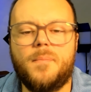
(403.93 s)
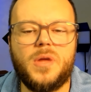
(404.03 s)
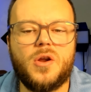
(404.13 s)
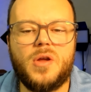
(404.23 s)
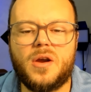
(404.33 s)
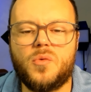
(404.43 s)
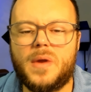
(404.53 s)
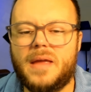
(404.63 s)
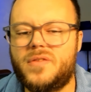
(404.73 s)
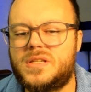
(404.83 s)
Here we
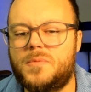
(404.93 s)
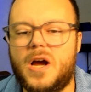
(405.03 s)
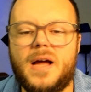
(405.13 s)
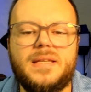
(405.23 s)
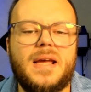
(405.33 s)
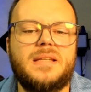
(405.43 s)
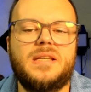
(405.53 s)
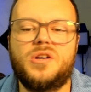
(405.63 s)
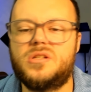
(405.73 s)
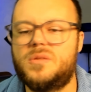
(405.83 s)
give it some context.
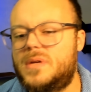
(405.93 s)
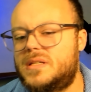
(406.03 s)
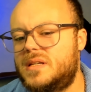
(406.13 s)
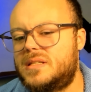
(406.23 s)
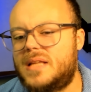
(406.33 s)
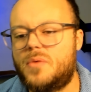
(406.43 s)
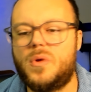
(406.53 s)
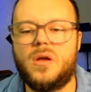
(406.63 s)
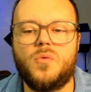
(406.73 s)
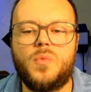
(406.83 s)
Here's a business that
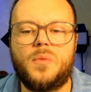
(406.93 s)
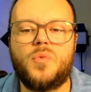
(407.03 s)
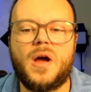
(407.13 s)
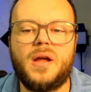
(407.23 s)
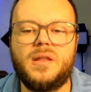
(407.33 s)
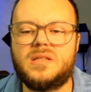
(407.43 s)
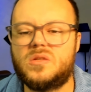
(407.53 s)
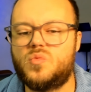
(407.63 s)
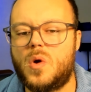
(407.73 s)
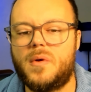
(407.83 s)
we run. This
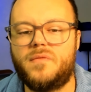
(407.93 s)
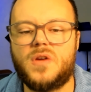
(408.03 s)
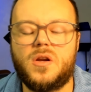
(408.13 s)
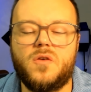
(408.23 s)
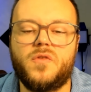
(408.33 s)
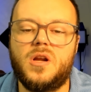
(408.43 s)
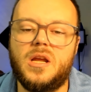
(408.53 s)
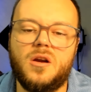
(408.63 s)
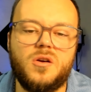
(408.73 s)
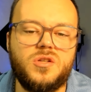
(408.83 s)
is what we've done over a
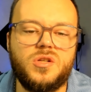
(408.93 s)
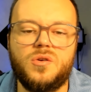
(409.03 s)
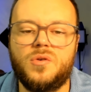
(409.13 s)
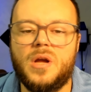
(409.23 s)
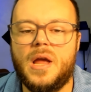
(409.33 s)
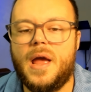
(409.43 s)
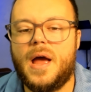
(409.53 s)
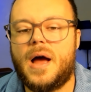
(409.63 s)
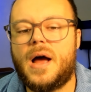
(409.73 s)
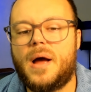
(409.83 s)
year or two.
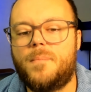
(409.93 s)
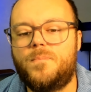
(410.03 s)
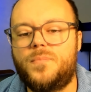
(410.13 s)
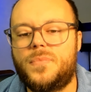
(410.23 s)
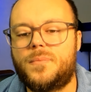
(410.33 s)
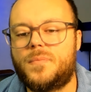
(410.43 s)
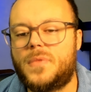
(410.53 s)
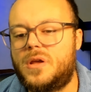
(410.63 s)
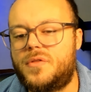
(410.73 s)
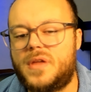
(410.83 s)

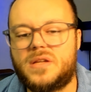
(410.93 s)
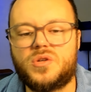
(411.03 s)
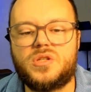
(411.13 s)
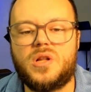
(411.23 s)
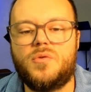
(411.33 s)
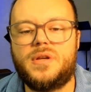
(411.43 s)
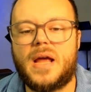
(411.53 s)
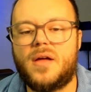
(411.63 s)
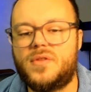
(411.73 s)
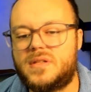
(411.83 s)
Things are slowing
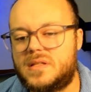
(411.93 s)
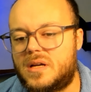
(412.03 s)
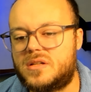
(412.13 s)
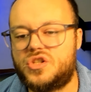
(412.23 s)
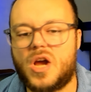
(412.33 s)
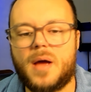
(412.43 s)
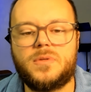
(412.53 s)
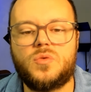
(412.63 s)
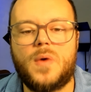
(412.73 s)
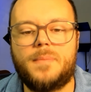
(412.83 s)
down. This is our
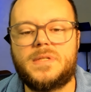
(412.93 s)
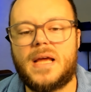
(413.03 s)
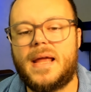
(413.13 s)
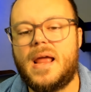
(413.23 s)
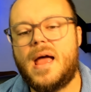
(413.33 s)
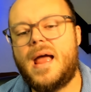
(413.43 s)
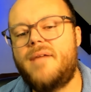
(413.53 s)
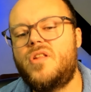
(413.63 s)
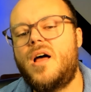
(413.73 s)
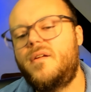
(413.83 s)
shop's website. I
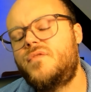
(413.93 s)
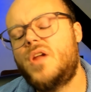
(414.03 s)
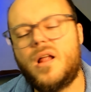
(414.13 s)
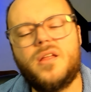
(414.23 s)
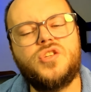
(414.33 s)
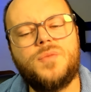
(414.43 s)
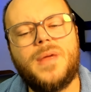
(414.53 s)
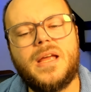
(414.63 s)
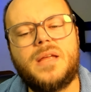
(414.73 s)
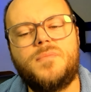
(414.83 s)
have a lot of knowledge in
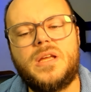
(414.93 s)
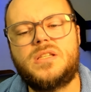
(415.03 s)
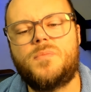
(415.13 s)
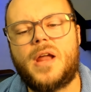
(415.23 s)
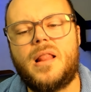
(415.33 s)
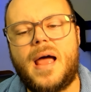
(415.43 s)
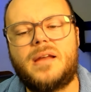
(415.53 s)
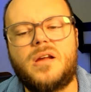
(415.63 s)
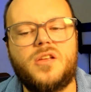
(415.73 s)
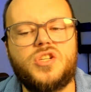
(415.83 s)
making pizza, but I lack
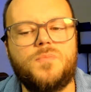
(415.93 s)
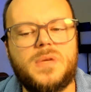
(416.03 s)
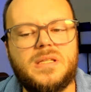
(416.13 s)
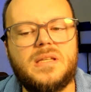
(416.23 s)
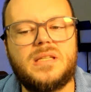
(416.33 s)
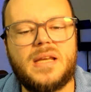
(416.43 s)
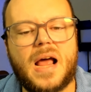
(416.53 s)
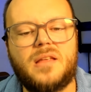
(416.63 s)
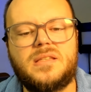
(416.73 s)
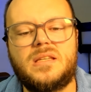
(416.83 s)
knowledge in business
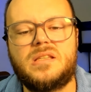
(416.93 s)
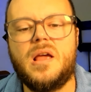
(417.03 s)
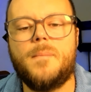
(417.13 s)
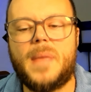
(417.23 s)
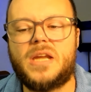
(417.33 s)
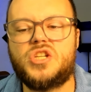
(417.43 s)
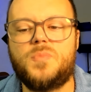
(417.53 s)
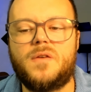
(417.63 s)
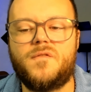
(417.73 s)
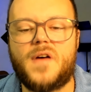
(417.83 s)
analysis,
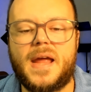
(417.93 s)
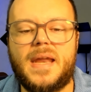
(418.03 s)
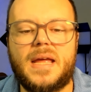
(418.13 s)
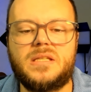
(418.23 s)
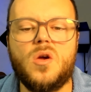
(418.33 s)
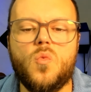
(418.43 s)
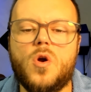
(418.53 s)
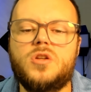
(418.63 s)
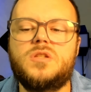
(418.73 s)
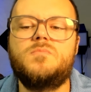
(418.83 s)
management, and finance.
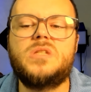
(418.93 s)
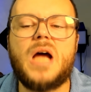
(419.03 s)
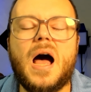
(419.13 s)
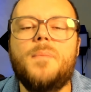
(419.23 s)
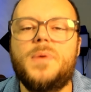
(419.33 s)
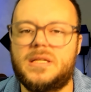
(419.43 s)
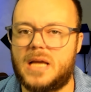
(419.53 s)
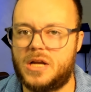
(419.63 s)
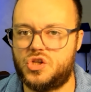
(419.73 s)
What are some topics I